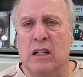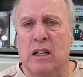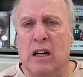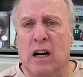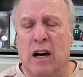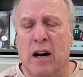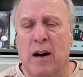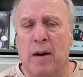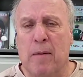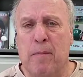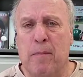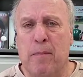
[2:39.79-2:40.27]

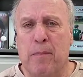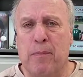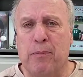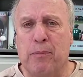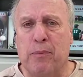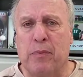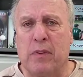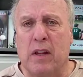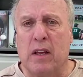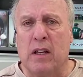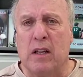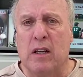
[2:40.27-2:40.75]

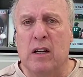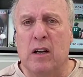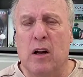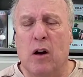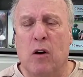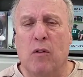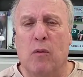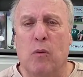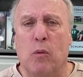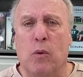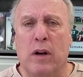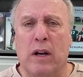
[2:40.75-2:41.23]
When
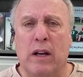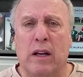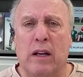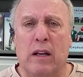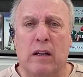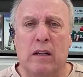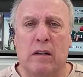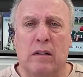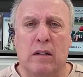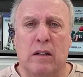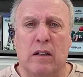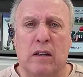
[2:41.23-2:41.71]

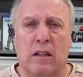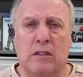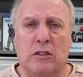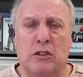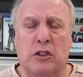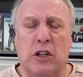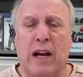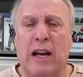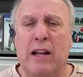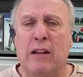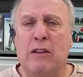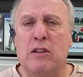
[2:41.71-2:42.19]
a
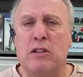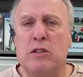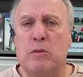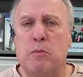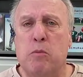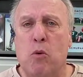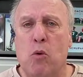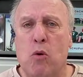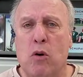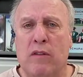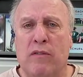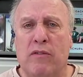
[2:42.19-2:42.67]
child is
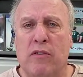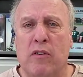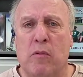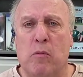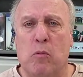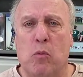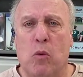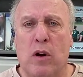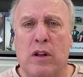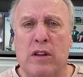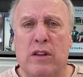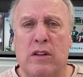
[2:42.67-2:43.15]
born
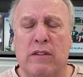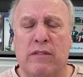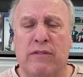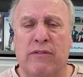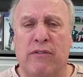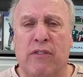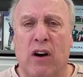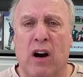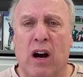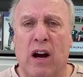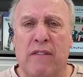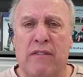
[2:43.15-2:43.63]
from 1 to
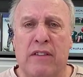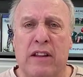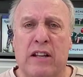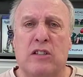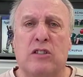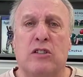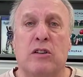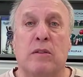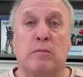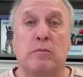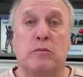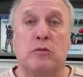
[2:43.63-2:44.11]
5,
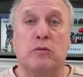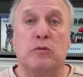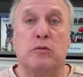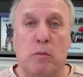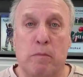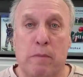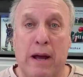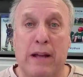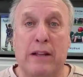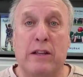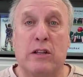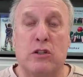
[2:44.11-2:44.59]
there's some
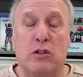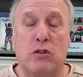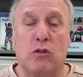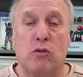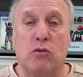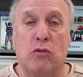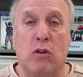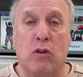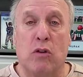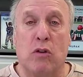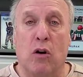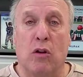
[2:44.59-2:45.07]
tremendous
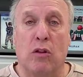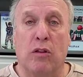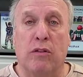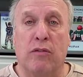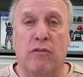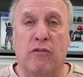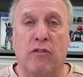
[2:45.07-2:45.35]
growth.